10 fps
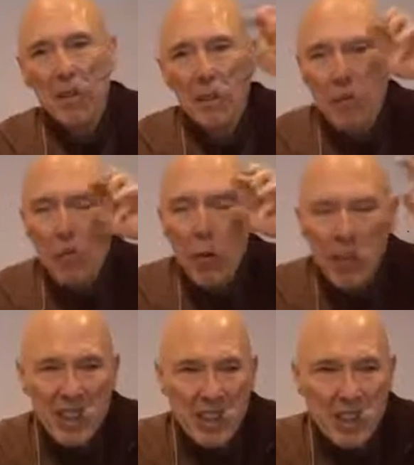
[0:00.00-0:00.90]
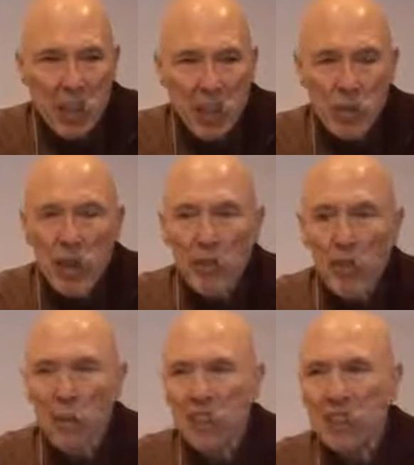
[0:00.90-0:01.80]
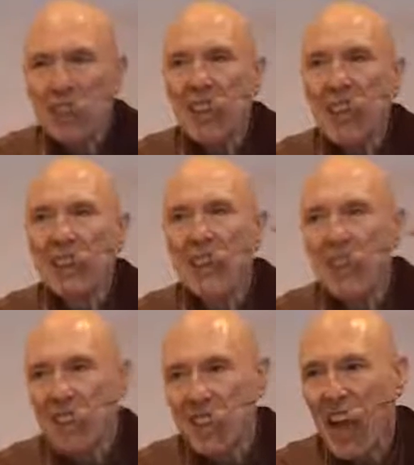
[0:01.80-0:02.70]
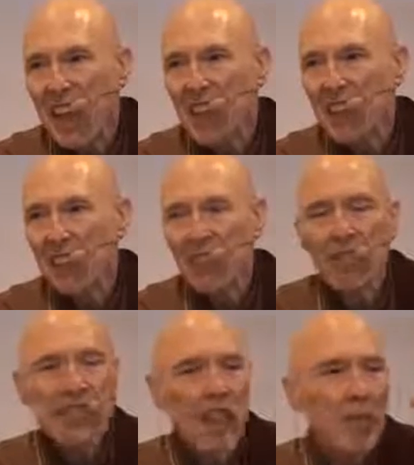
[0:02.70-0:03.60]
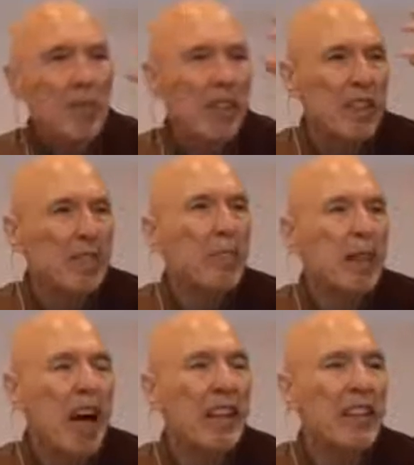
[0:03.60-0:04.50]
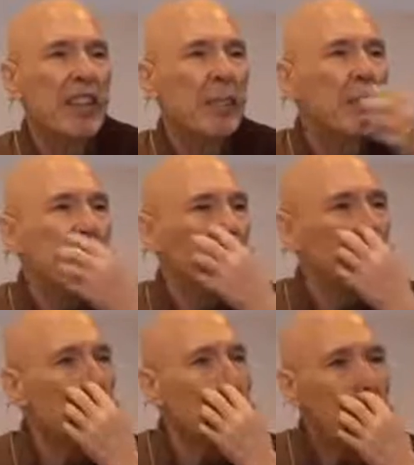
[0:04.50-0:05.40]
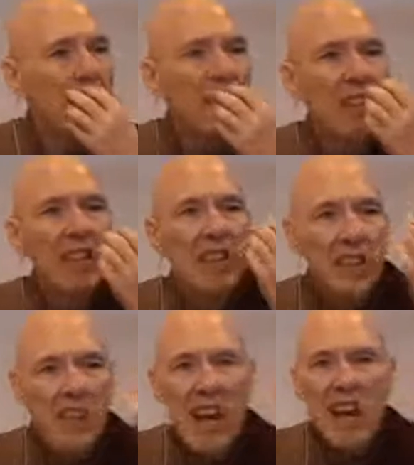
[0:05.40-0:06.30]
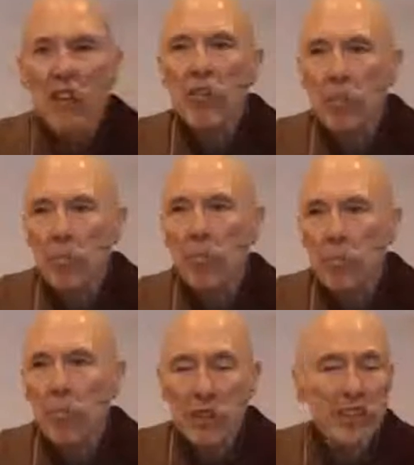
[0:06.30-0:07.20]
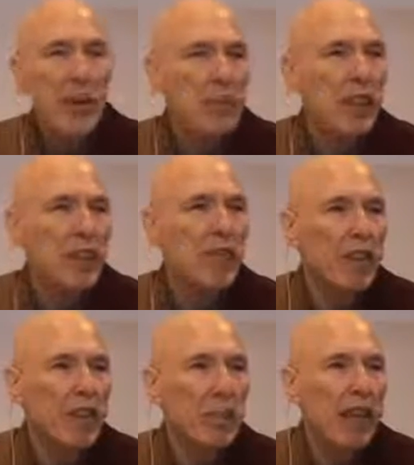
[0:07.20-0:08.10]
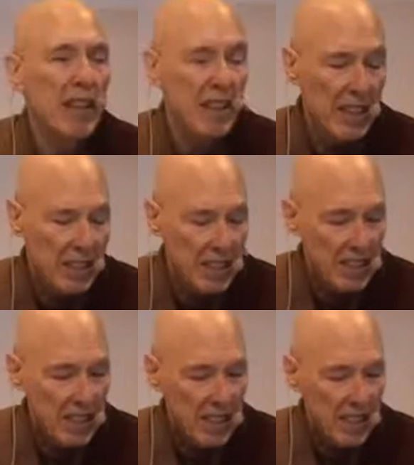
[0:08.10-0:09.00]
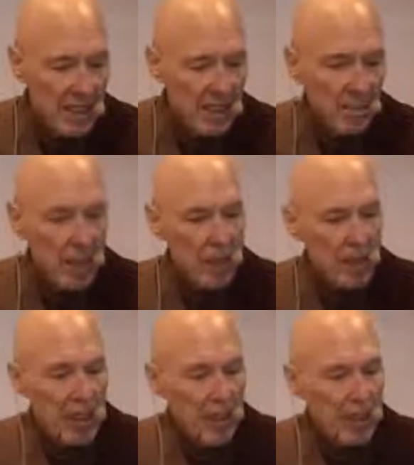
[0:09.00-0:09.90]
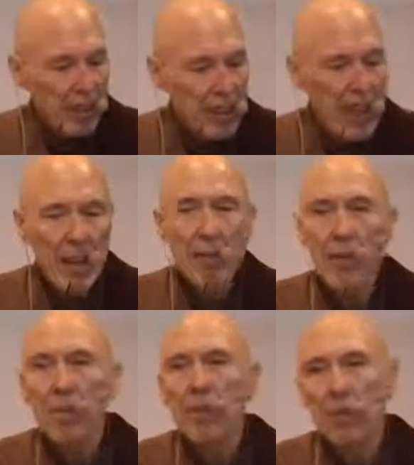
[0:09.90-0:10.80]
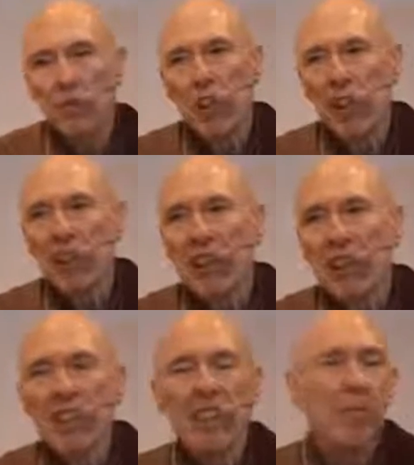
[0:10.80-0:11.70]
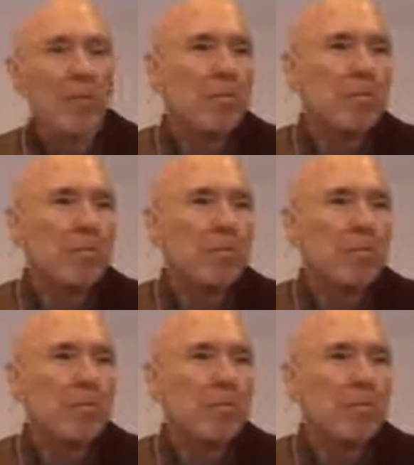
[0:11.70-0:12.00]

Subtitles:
forming this judgment from a distance, and his anger and resentment could blind him to inaccurate perception of Ratthapala. But I would think for the gamekeeper to recognize him,